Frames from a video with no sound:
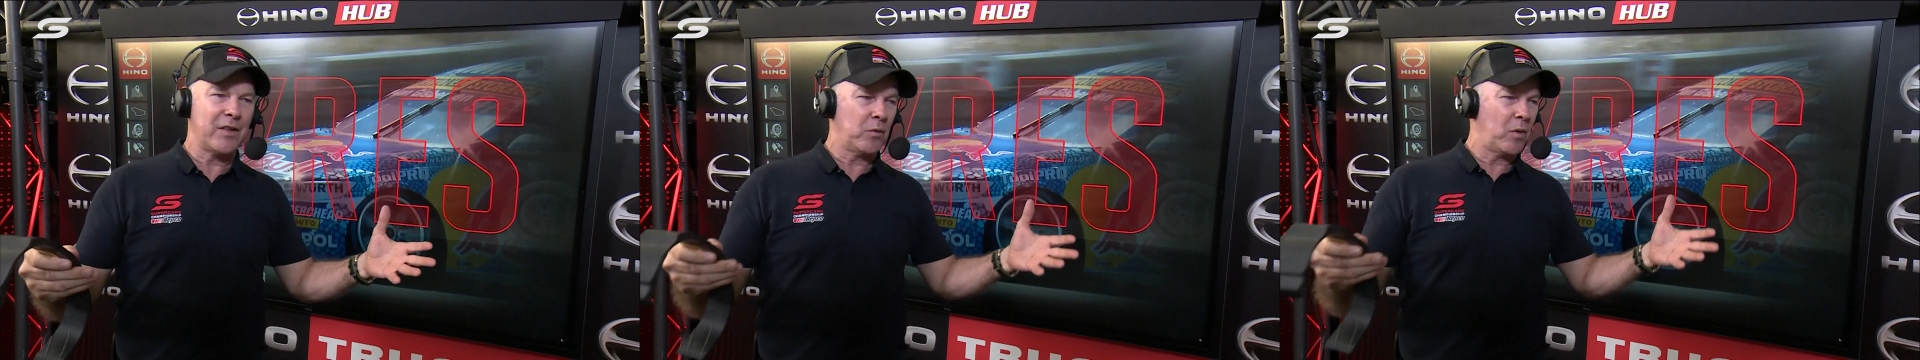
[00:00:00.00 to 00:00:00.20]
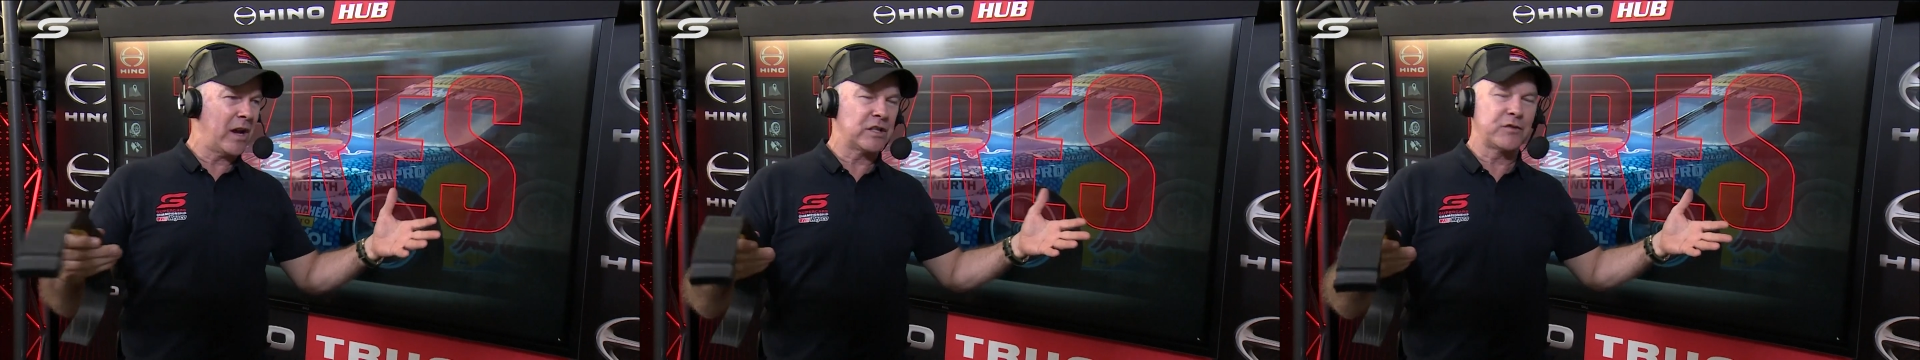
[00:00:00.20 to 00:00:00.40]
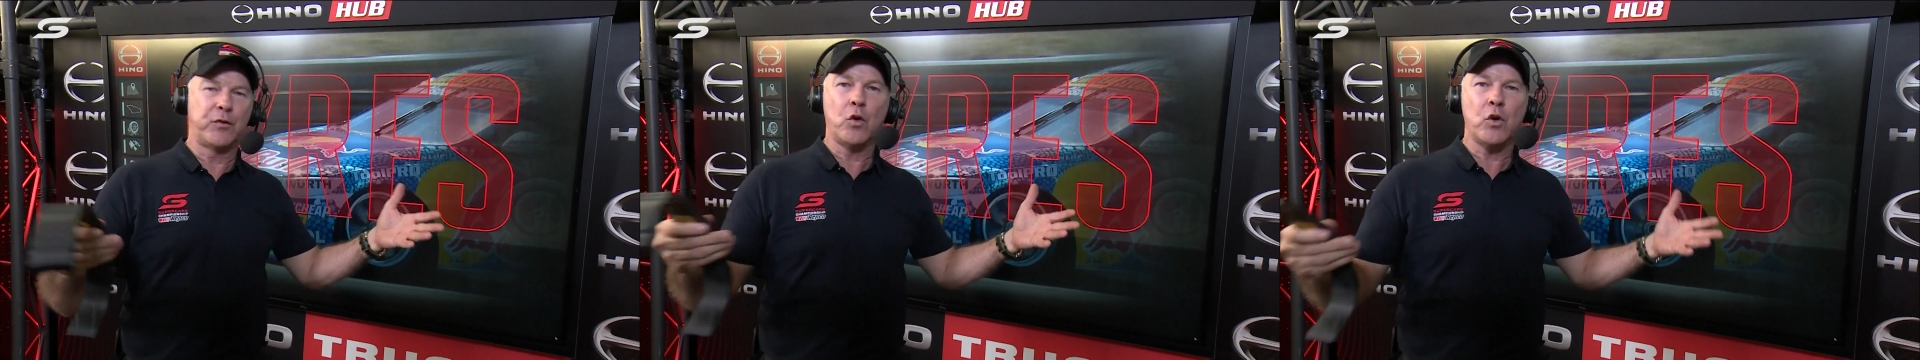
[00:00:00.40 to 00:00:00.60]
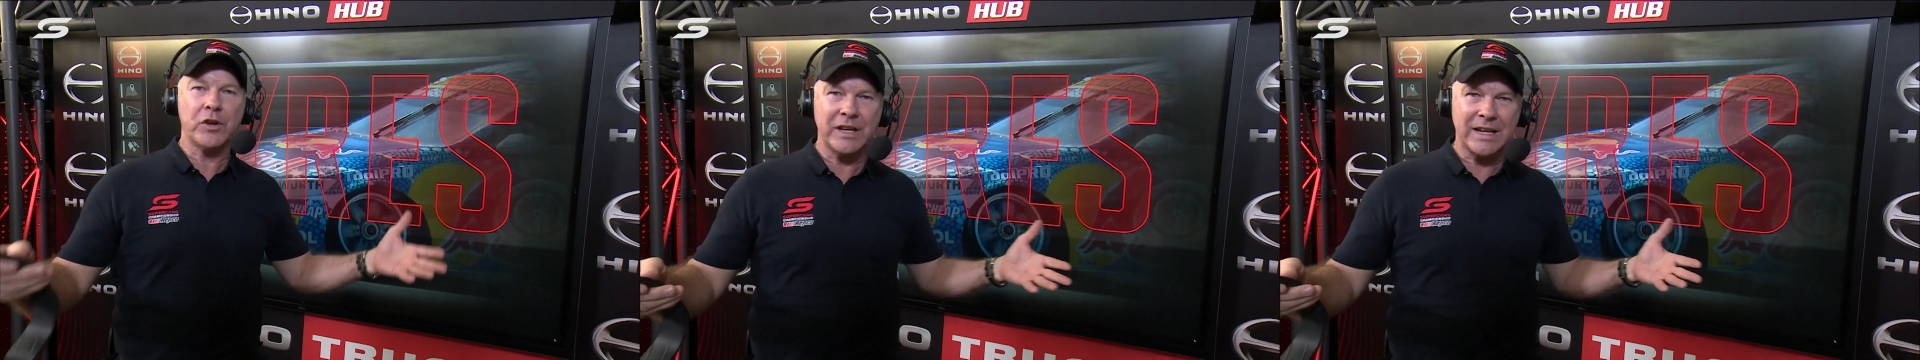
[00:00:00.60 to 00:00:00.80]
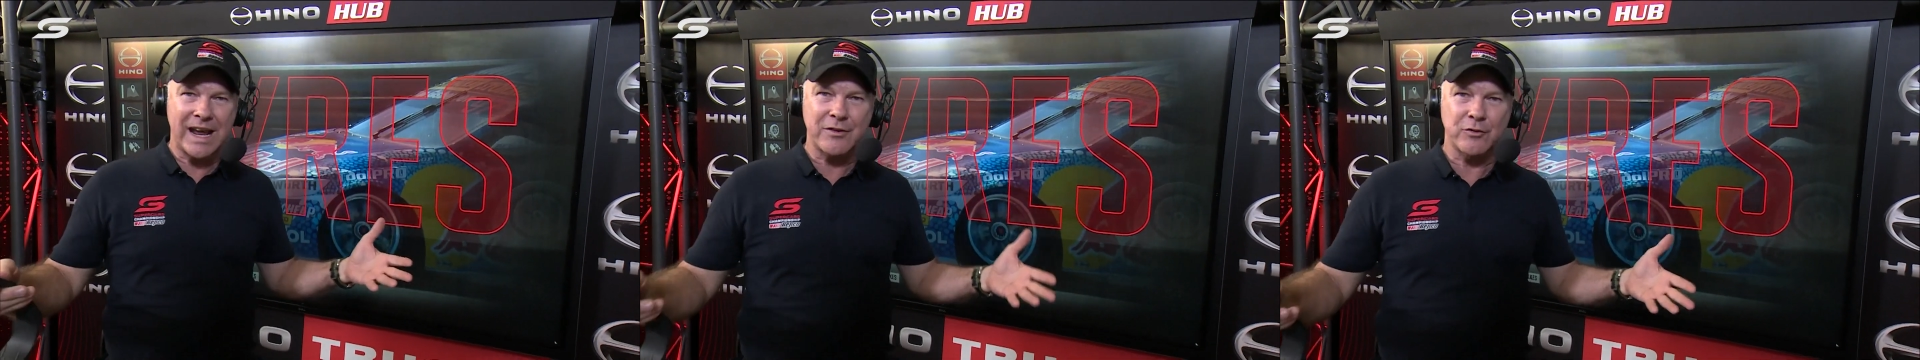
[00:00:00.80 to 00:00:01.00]
that weighs
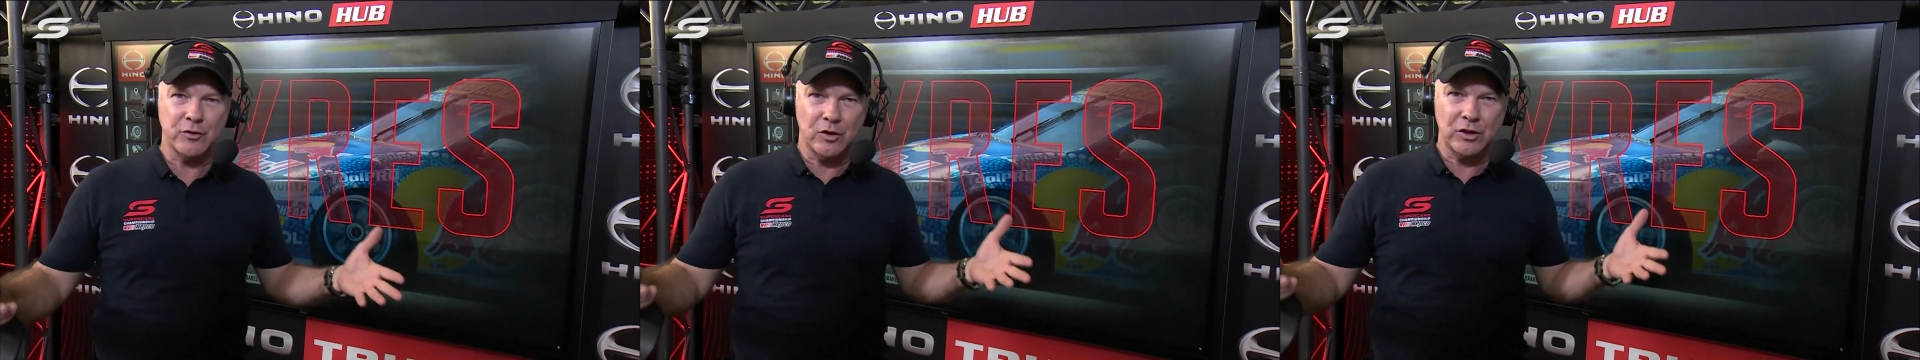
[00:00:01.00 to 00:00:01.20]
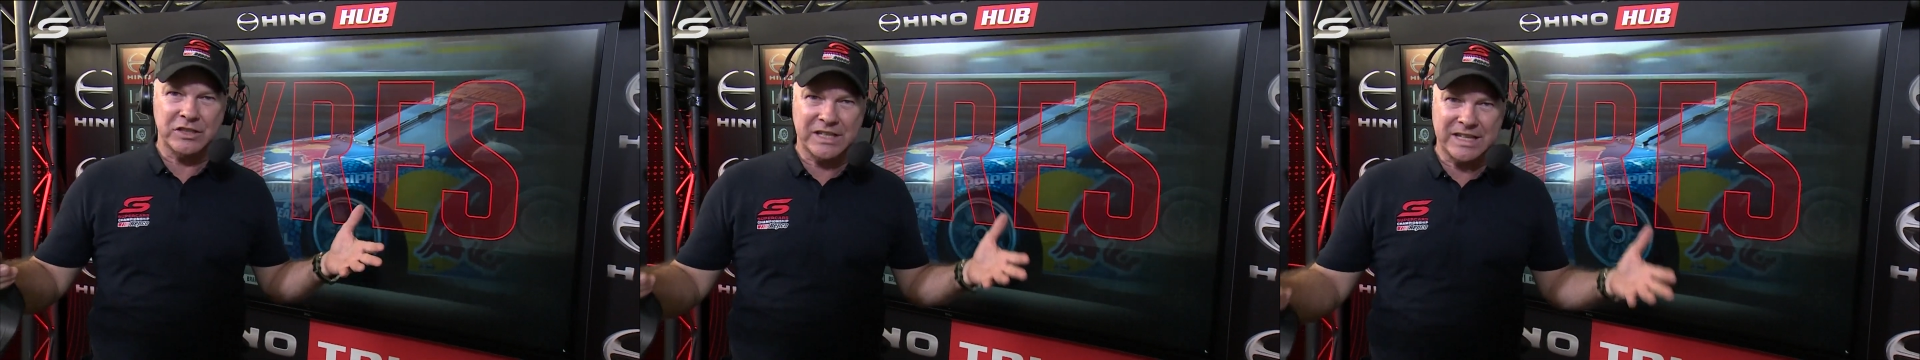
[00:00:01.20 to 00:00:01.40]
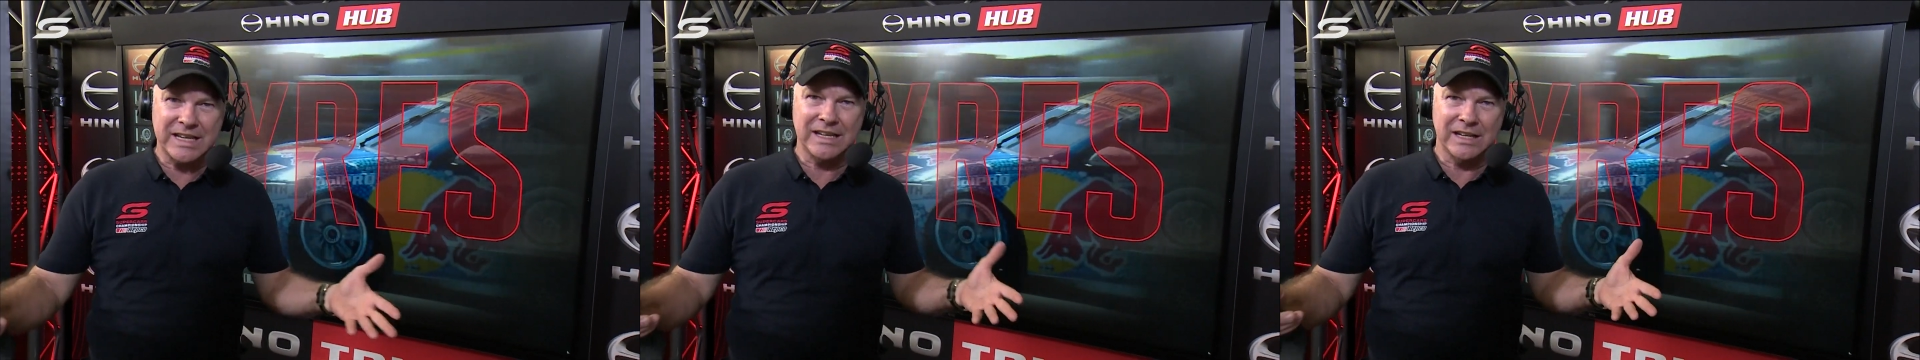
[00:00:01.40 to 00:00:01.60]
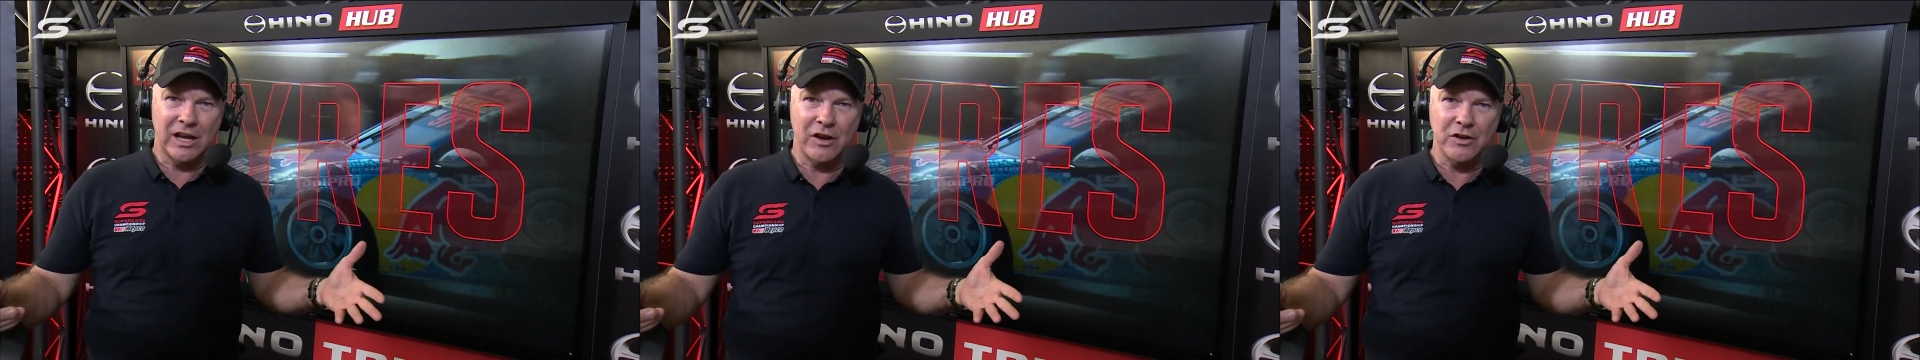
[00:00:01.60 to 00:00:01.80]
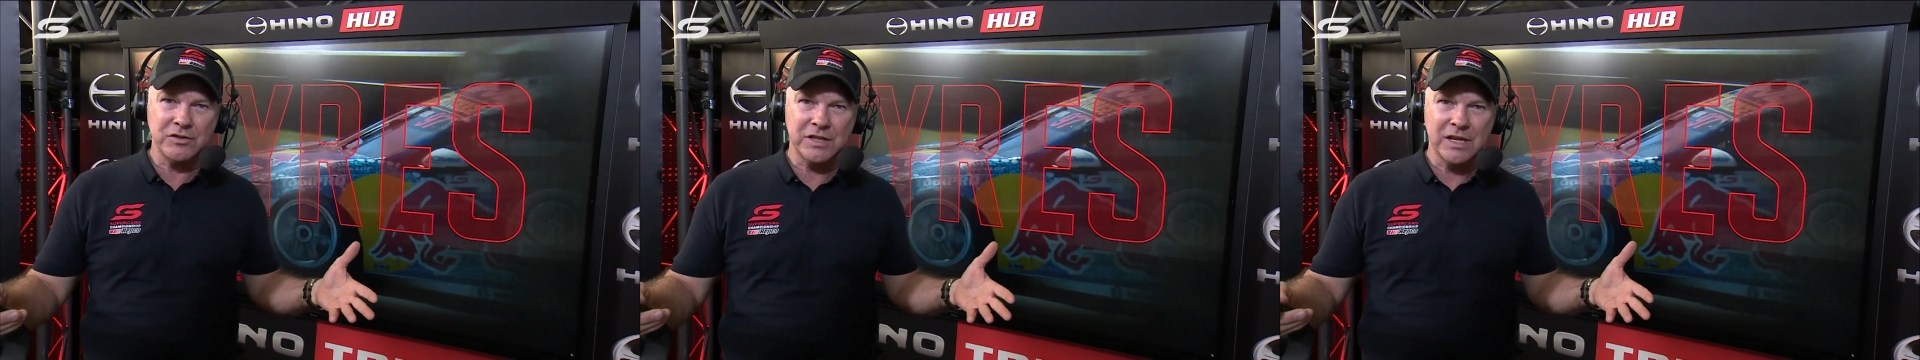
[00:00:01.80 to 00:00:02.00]
1,400 odd
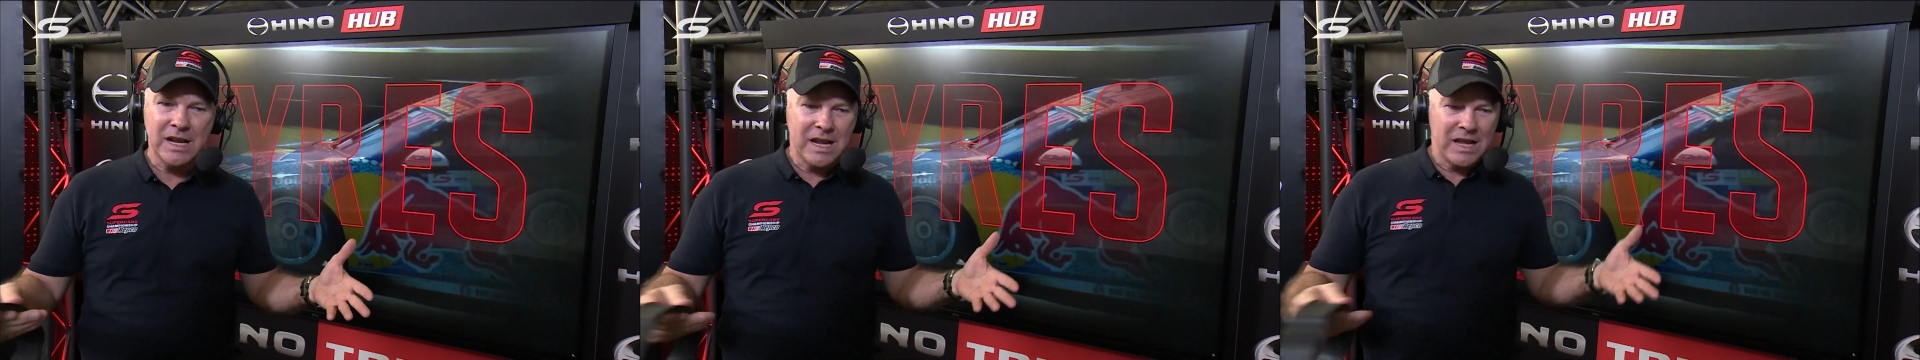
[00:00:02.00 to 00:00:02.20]
kilos